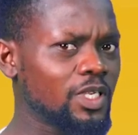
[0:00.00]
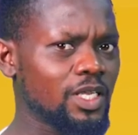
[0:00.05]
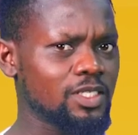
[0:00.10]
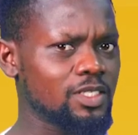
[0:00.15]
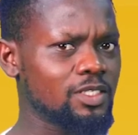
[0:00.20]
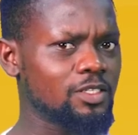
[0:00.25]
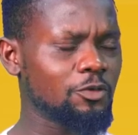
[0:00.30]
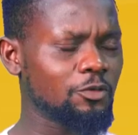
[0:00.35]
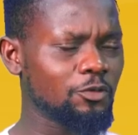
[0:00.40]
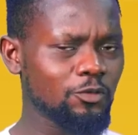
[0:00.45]

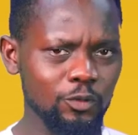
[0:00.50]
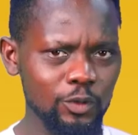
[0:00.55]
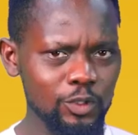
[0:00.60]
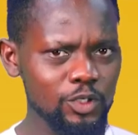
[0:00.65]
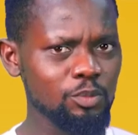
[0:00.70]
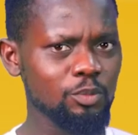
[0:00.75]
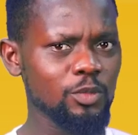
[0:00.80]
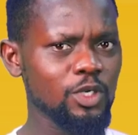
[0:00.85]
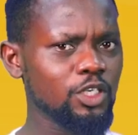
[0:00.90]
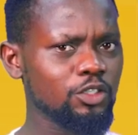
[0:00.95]
that the
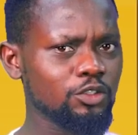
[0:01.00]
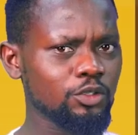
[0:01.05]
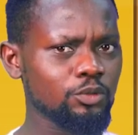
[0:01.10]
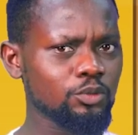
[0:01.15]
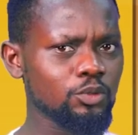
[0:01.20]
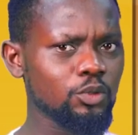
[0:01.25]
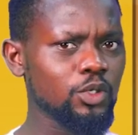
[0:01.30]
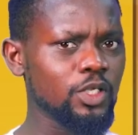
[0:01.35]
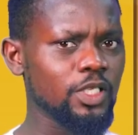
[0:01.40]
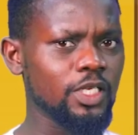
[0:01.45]
first military
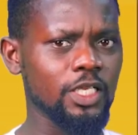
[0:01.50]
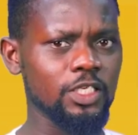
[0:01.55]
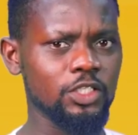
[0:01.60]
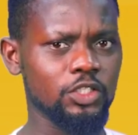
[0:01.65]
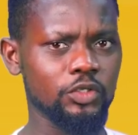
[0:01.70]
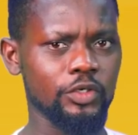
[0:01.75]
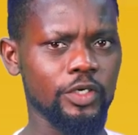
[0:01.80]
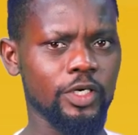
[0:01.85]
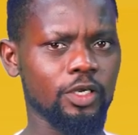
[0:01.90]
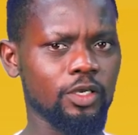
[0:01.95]
rule in
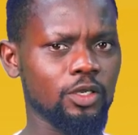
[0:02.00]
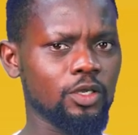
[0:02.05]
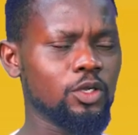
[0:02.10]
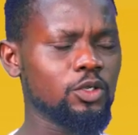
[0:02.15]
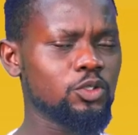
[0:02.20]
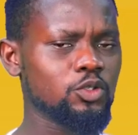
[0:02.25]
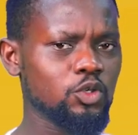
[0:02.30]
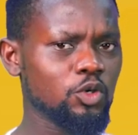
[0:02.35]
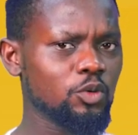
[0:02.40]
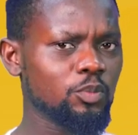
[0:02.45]
Nigeria
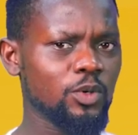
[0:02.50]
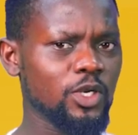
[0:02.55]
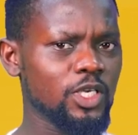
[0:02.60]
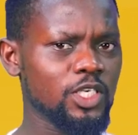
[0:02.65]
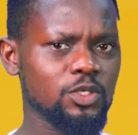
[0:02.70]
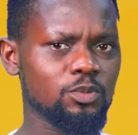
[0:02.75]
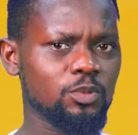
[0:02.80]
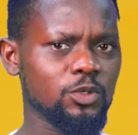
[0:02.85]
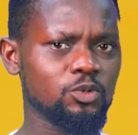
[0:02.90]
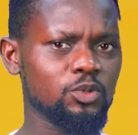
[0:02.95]
took
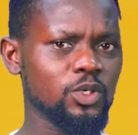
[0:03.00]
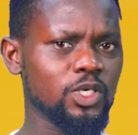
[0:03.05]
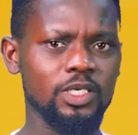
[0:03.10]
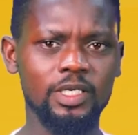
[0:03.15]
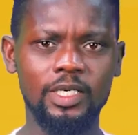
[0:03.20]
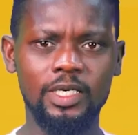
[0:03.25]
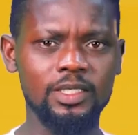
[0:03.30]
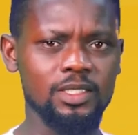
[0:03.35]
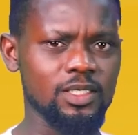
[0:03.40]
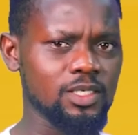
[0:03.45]
place
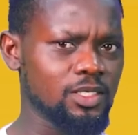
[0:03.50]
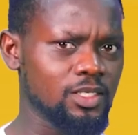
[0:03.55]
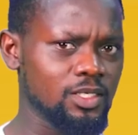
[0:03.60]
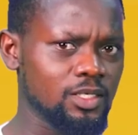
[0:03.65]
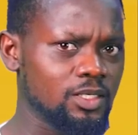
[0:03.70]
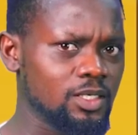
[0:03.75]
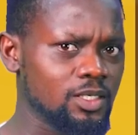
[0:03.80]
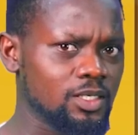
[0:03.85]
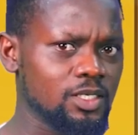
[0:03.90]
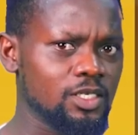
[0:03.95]
between
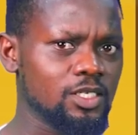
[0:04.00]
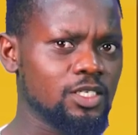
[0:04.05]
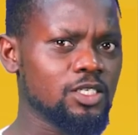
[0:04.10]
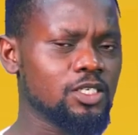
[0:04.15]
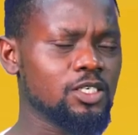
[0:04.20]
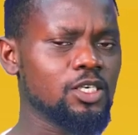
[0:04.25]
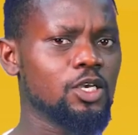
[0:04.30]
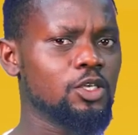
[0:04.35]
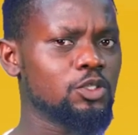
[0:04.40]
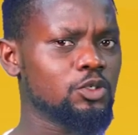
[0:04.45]
1966
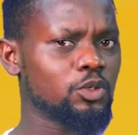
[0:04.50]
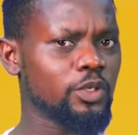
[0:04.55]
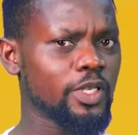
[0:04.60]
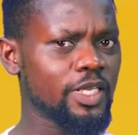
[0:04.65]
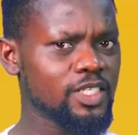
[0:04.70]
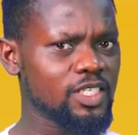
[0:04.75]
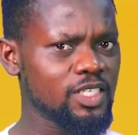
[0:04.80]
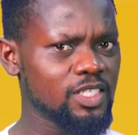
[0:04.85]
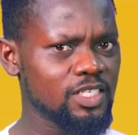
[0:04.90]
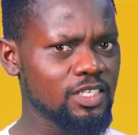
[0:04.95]
to
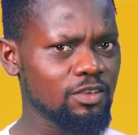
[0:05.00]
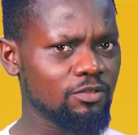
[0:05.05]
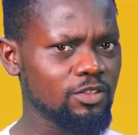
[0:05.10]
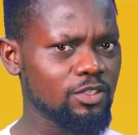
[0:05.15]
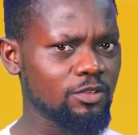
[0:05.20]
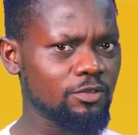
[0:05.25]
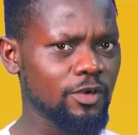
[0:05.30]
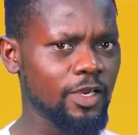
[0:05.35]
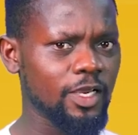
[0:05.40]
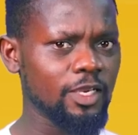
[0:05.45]

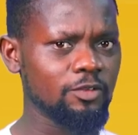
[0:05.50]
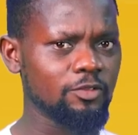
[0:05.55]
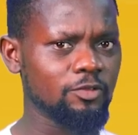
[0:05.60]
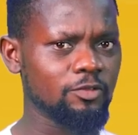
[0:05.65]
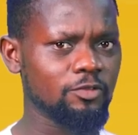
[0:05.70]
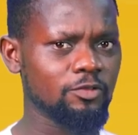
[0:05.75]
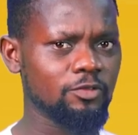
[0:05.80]
1975?